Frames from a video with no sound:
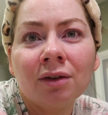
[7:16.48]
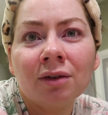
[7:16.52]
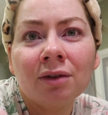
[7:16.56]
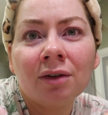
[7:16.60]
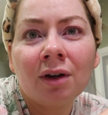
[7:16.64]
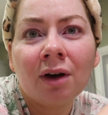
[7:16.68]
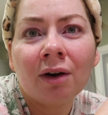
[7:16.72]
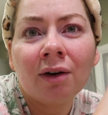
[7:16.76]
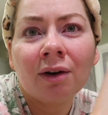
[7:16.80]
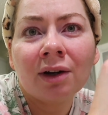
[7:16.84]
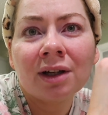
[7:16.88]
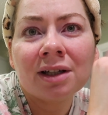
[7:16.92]

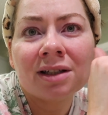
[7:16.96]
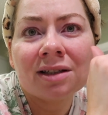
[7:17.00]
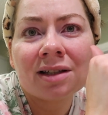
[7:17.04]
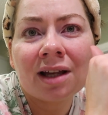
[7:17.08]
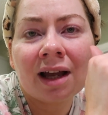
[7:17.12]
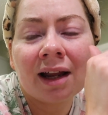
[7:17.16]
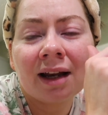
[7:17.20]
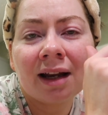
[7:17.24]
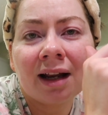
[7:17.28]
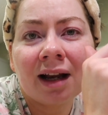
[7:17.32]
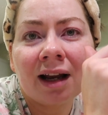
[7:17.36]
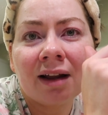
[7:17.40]
9,
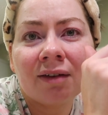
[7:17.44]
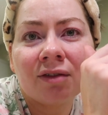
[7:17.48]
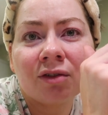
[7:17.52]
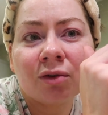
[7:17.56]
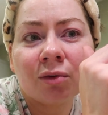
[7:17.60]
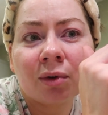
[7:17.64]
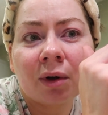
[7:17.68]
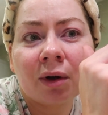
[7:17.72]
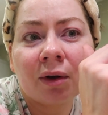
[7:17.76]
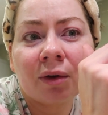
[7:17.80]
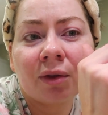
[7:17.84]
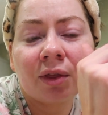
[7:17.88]
10, 11,
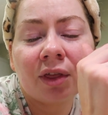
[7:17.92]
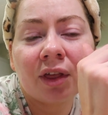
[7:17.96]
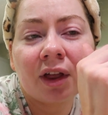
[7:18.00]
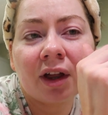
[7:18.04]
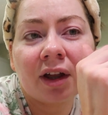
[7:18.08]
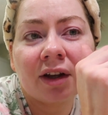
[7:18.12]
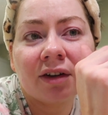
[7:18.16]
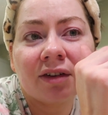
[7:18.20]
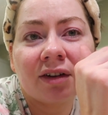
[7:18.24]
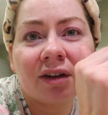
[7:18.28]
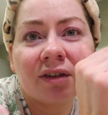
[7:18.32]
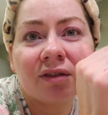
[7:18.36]
12,
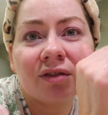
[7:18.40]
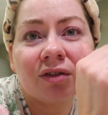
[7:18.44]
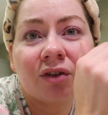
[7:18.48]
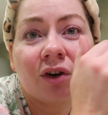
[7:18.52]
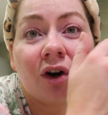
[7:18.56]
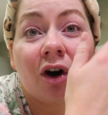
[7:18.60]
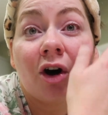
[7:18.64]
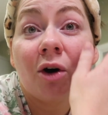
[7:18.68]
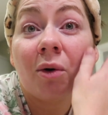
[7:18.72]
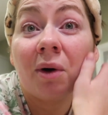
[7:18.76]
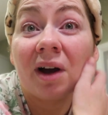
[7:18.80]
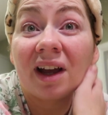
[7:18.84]
13, 14.
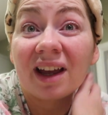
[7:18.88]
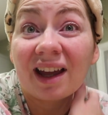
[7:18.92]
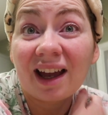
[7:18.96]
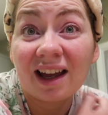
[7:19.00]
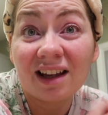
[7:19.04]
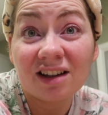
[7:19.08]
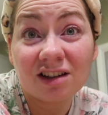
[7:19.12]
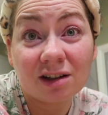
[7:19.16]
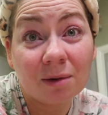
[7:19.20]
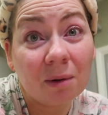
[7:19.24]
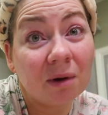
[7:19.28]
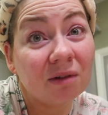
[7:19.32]
Oh,
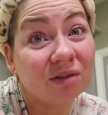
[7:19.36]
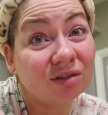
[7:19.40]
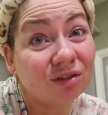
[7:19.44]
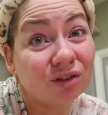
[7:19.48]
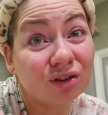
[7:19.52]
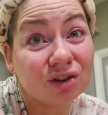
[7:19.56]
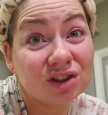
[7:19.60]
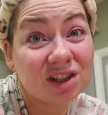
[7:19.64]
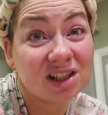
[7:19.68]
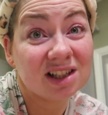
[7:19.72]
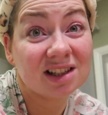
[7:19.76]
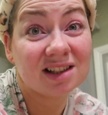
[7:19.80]
okay, so I'm on
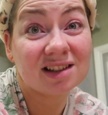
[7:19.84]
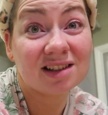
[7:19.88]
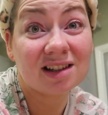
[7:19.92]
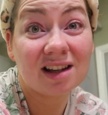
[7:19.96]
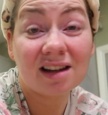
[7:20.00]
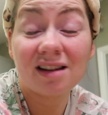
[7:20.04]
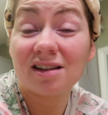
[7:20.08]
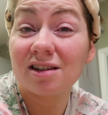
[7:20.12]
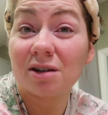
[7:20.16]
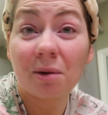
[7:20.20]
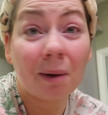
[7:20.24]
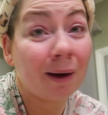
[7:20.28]
14
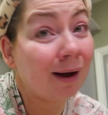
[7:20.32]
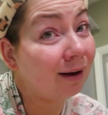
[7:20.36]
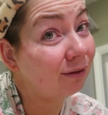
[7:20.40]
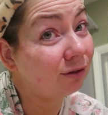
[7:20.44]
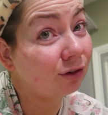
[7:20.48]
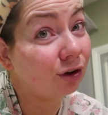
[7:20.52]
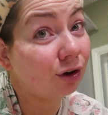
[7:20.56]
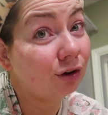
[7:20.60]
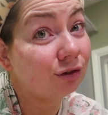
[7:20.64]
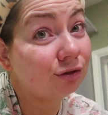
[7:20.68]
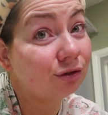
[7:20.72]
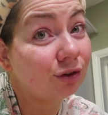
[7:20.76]
tins, so I
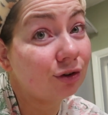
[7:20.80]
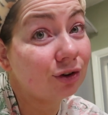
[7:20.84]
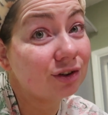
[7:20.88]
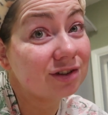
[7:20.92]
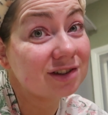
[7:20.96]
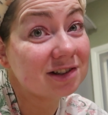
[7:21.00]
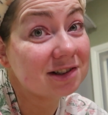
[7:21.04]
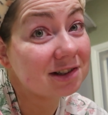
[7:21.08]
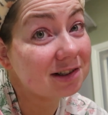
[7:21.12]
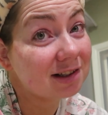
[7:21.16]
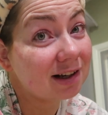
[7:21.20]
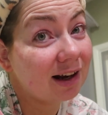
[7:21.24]
haven't got 4
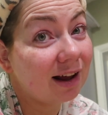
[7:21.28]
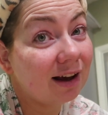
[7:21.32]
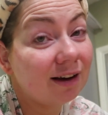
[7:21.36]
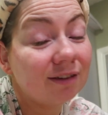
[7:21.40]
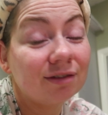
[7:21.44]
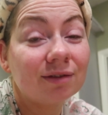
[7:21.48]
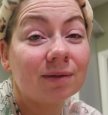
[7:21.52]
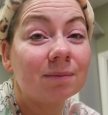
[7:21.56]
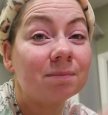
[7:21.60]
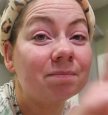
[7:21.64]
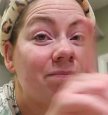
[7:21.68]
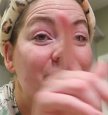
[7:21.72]
tins
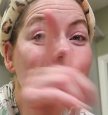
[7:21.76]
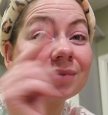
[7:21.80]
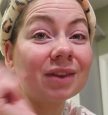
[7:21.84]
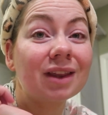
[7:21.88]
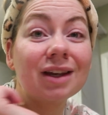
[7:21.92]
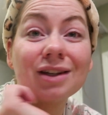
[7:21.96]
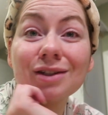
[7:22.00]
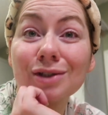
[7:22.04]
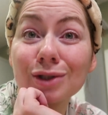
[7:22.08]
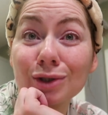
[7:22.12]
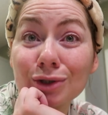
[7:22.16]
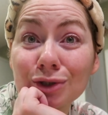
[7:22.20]
left.
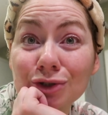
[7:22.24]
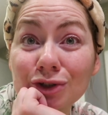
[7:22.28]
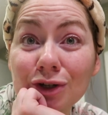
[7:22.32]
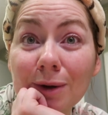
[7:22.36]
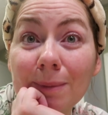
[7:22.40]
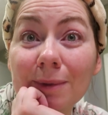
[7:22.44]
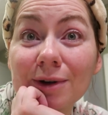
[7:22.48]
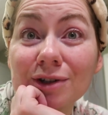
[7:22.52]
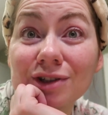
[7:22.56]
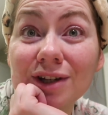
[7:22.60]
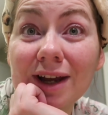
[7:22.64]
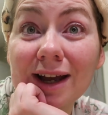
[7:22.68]
Good
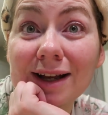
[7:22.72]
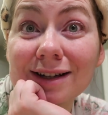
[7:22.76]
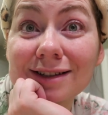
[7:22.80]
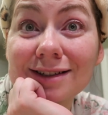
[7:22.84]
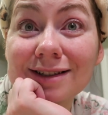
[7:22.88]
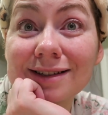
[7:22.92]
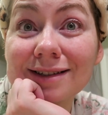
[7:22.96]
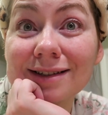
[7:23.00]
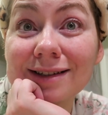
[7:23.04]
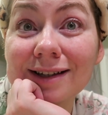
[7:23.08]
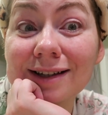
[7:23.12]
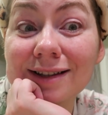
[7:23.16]
job, I checked,
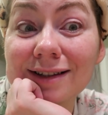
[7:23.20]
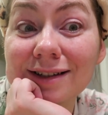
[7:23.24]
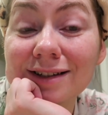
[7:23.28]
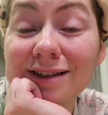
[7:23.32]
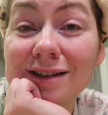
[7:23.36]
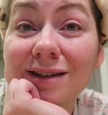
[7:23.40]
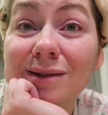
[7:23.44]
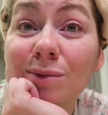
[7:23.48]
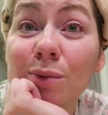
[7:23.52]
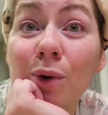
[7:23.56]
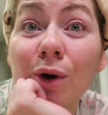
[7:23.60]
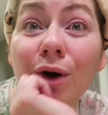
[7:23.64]
isn't that? This
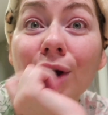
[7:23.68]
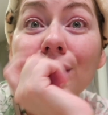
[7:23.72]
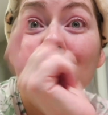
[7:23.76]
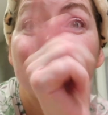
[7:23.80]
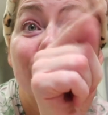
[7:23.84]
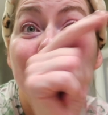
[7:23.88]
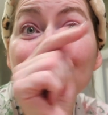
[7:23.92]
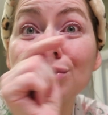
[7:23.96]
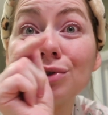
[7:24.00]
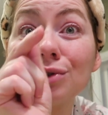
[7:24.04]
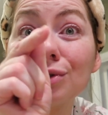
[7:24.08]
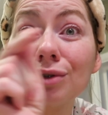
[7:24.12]
is why
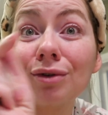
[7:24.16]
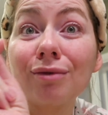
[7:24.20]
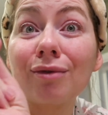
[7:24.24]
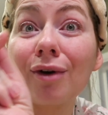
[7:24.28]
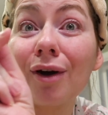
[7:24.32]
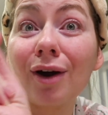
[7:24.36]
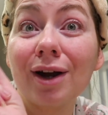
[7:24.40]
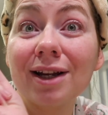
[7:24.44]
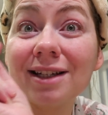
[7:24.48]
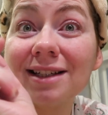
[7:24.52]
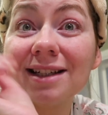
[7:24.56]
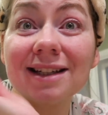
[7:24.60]
you should
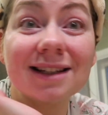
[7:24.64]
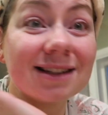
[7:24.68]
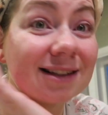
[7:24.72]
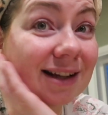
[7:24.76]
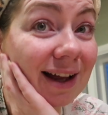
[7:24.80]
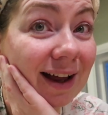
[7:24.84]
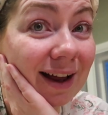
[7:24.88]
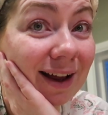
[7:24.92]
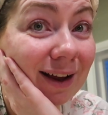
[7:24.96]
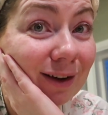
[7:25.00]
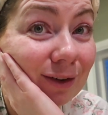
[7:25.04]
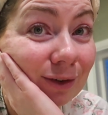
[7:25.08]
write it
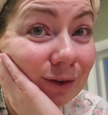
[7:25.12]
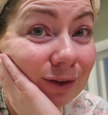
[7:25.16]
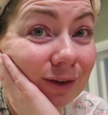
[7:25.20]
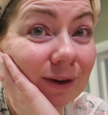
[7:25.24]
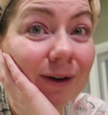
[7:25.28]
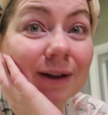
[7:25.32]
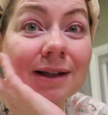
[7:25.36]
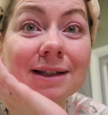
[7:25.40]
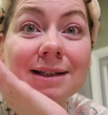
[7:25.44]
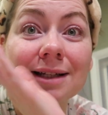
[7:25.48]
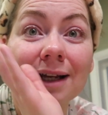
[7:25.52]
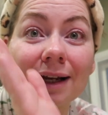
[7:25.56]
down,
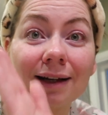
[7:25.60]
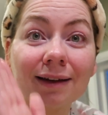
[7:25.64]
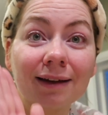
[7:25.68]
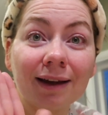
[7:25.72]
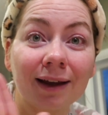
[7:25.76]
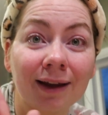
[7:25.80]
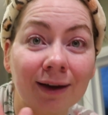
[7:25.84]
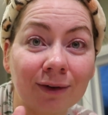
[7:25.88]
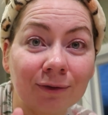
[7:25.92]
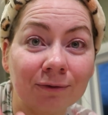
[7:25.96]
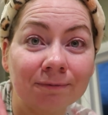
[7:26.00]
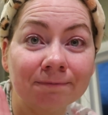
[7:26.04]

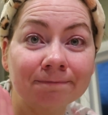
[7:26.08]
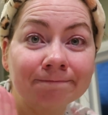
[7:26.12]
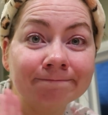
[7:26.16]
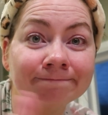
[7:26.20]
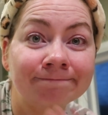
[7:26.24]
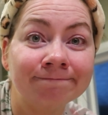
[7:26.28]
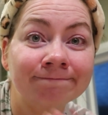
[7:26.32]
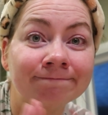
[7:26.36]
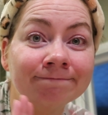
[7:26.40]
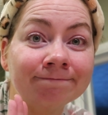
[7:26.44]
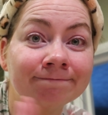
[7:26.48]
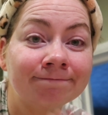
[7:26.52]
Danielle.
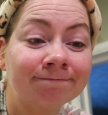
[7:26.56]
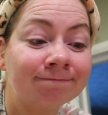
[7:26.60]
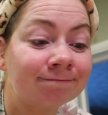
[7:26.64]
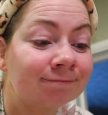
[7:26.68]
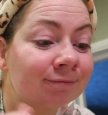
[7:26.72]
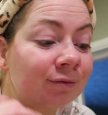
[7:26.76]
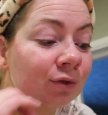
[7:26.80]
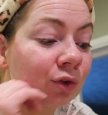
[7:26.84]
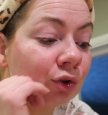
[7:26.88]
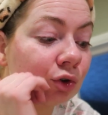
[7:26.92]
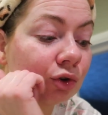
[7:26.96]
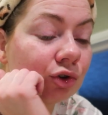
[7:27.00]

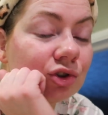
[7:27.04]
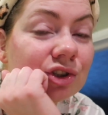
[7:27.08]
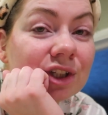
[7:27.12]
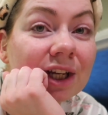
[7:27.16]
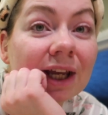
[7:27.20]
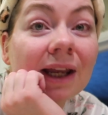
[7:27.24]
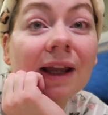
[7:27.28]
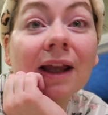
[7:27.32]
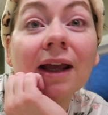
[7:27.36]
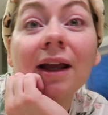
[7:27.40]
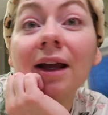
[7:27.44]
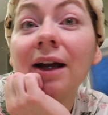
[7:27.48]

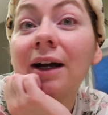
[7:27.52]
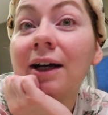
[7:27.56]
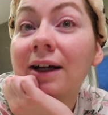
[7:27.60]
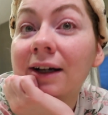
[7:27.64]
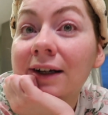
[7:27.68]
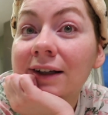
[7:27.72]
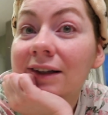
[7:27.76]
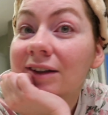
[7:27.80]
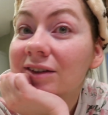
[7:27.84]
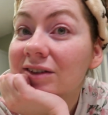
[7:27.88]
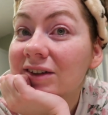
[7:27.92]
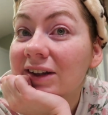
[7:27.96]
Naughty.
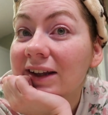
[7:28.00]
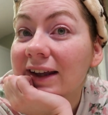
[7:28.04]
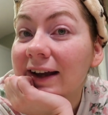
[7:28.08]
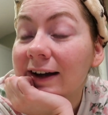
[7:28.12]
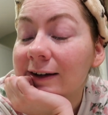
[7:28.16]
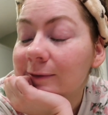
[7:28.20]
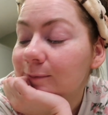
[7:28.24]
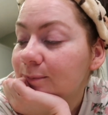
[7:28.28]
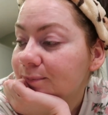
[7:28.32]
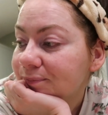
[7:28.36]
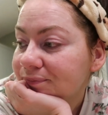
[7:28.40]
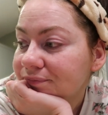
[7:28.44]
So
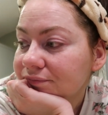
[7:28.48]
yeah,